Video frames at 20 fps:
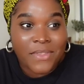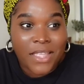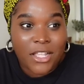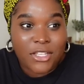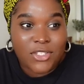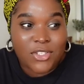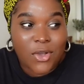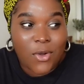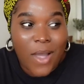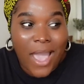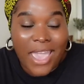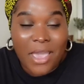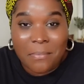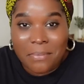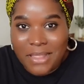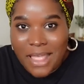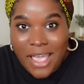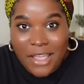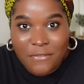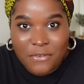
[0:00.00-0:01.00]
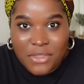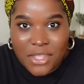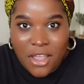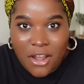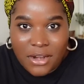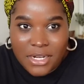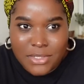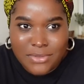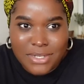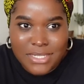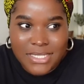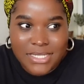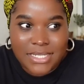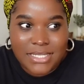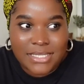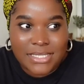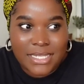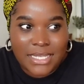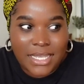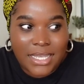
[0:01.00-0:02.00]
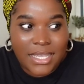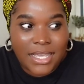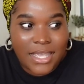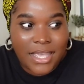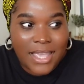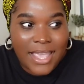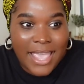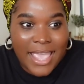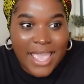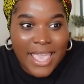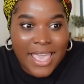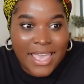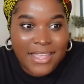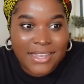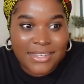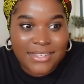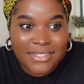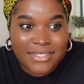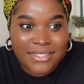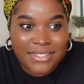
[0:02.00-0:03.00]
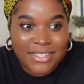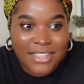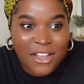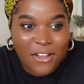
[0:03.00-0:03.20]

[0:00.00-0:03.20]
So I applied for the artist residency and